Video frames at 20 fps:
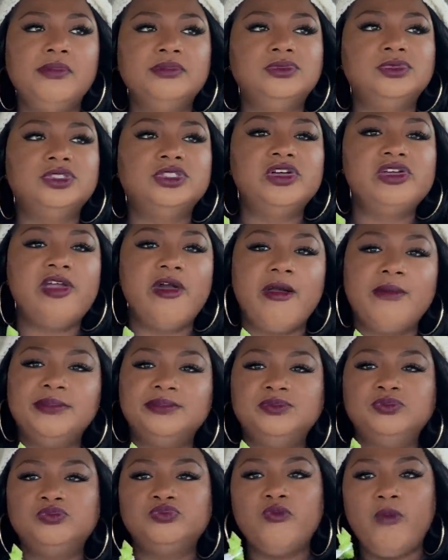So yeah,
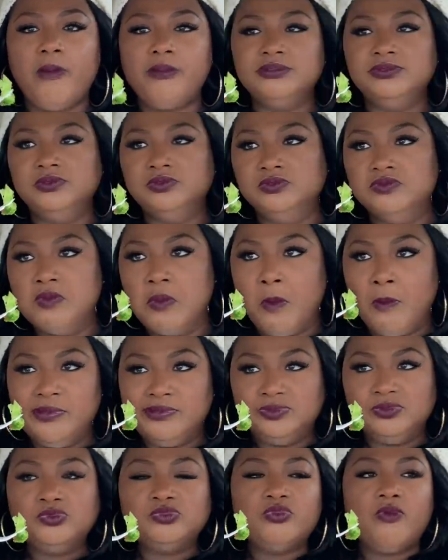
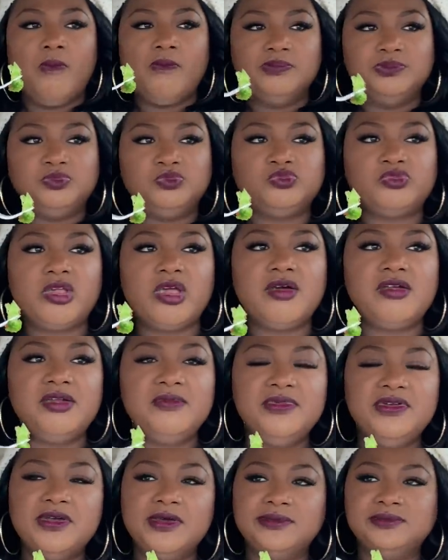y'all let
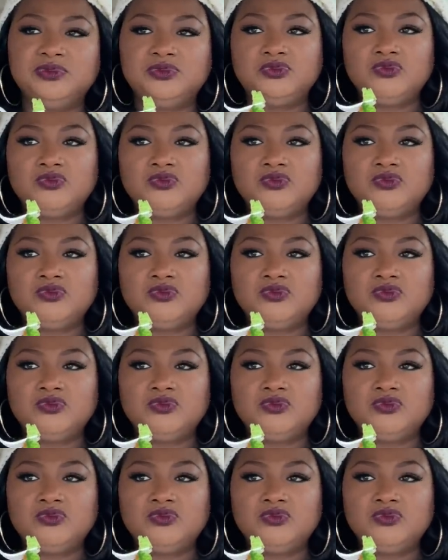me know.